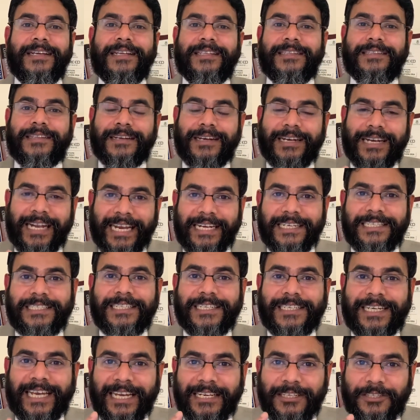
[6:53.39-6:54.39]
the lender
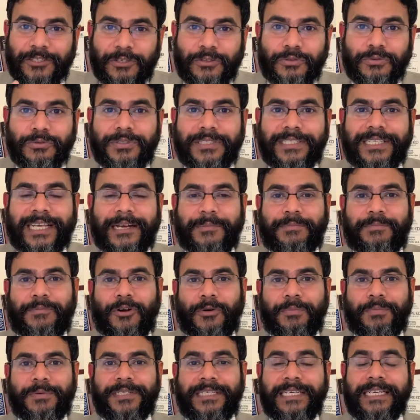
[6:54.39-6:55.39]
can use that
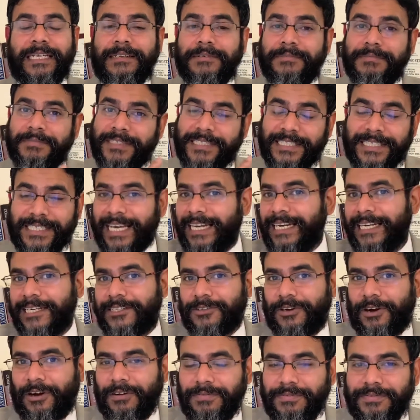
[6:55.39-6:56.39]
property, sell it
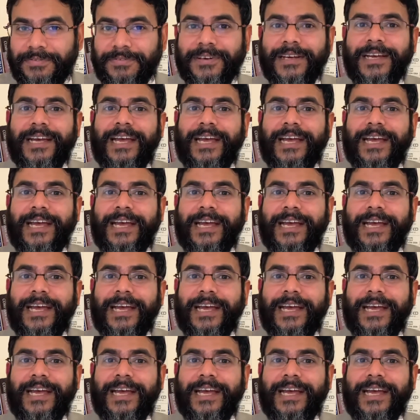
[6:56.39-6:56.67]
off,